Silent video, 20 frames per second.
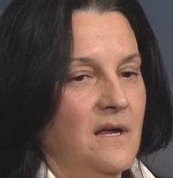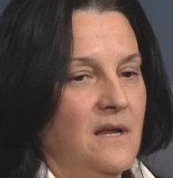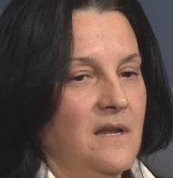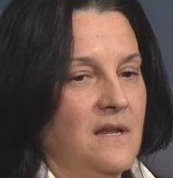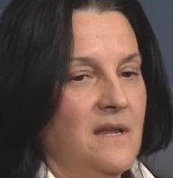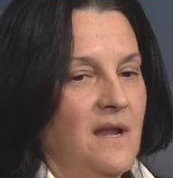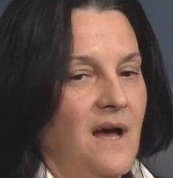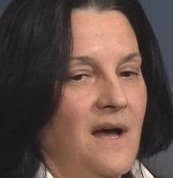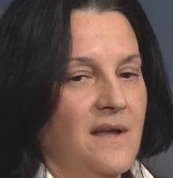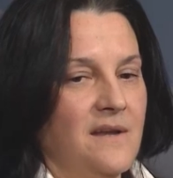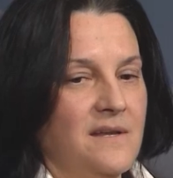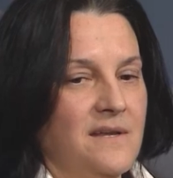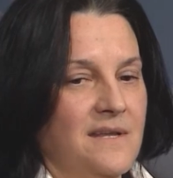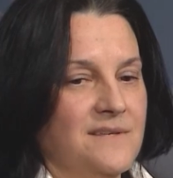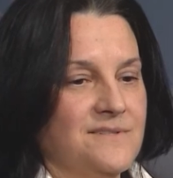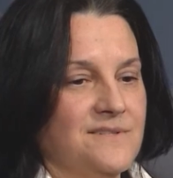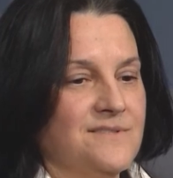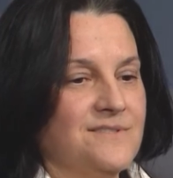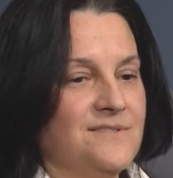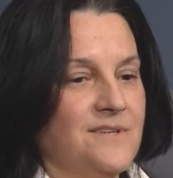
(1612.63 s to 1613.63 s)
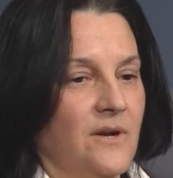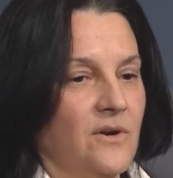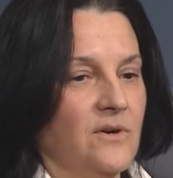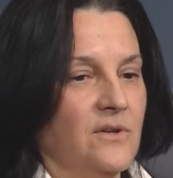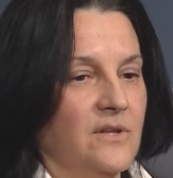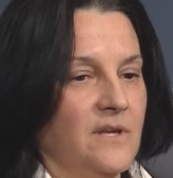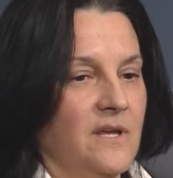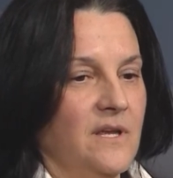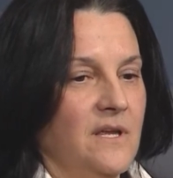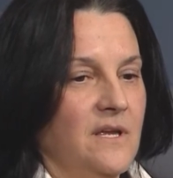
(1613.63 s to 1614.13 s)
not
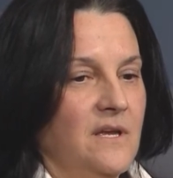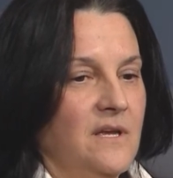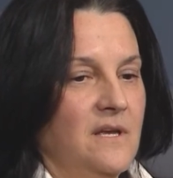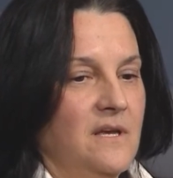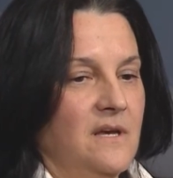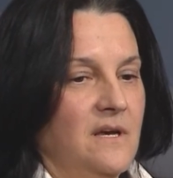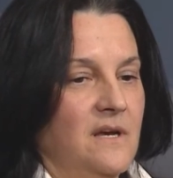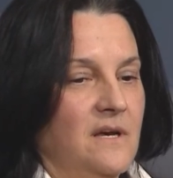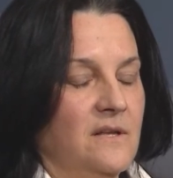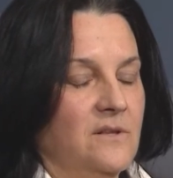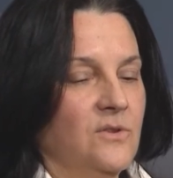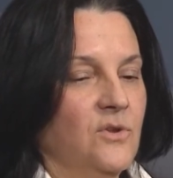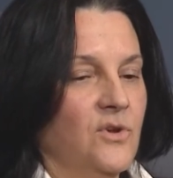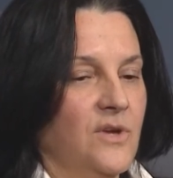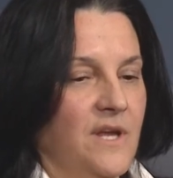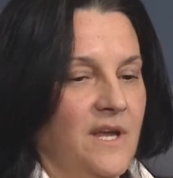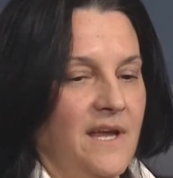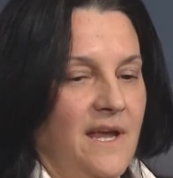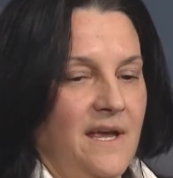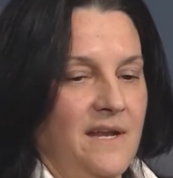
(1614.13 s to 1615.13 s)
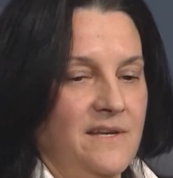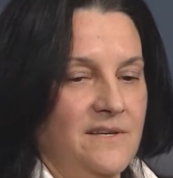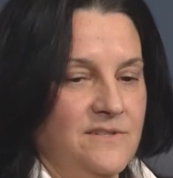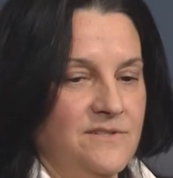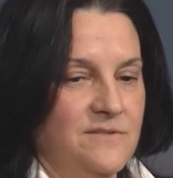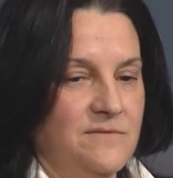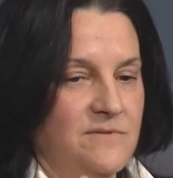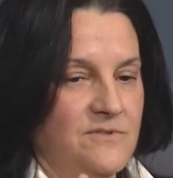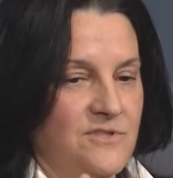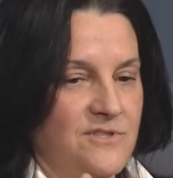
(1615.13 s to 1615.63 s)
necessarily looking at
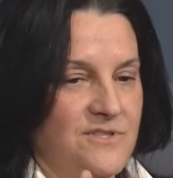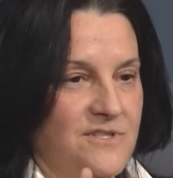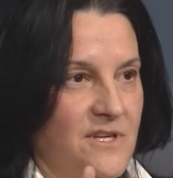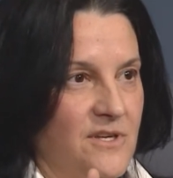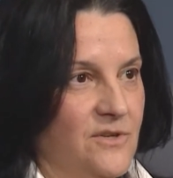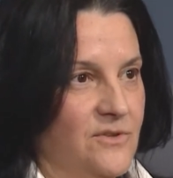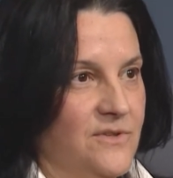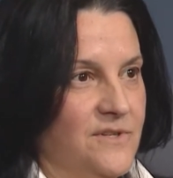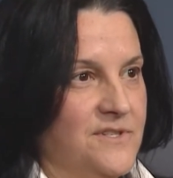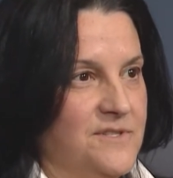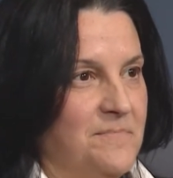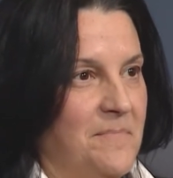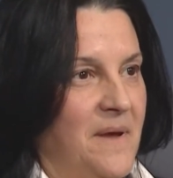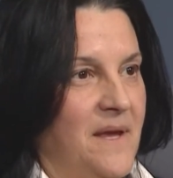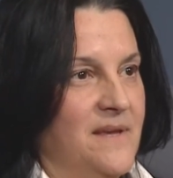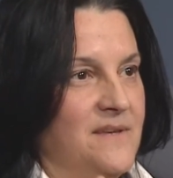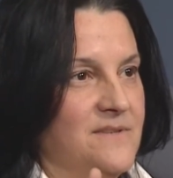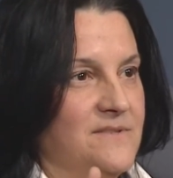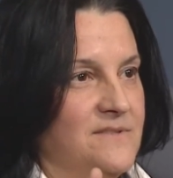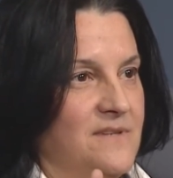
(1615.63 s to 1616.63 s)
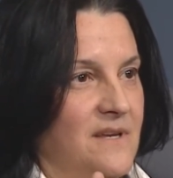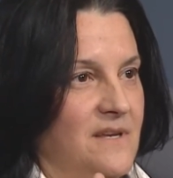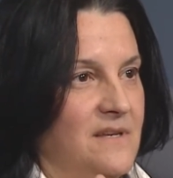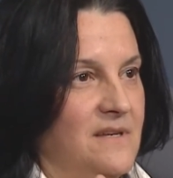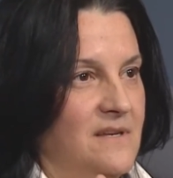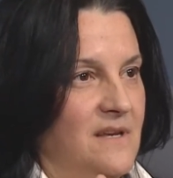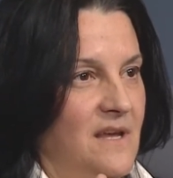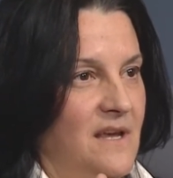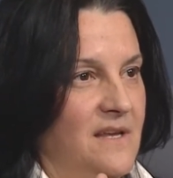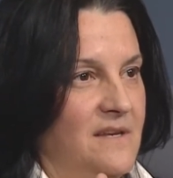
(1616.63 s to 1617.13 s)
as just illness-based
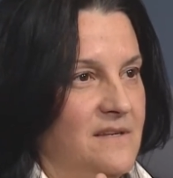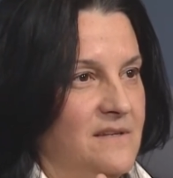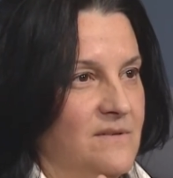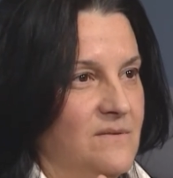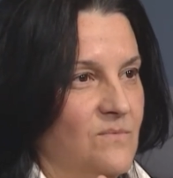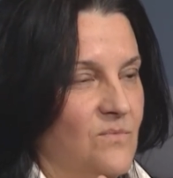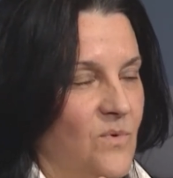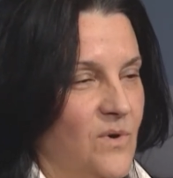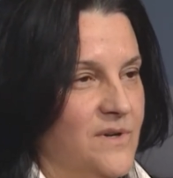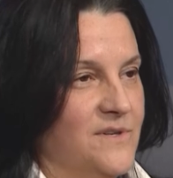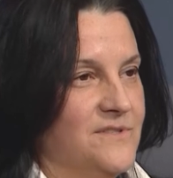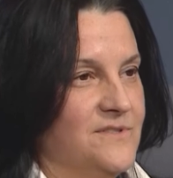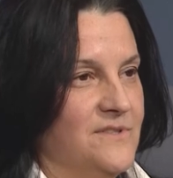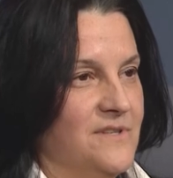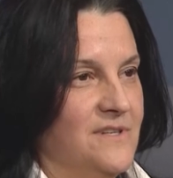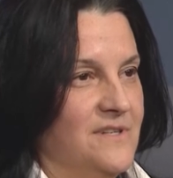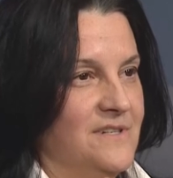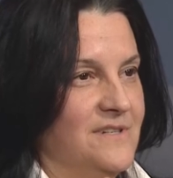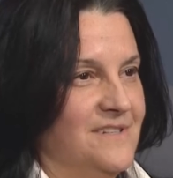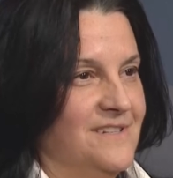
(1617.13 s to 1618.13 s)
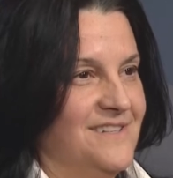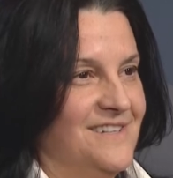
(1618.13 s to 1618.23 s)
and what is the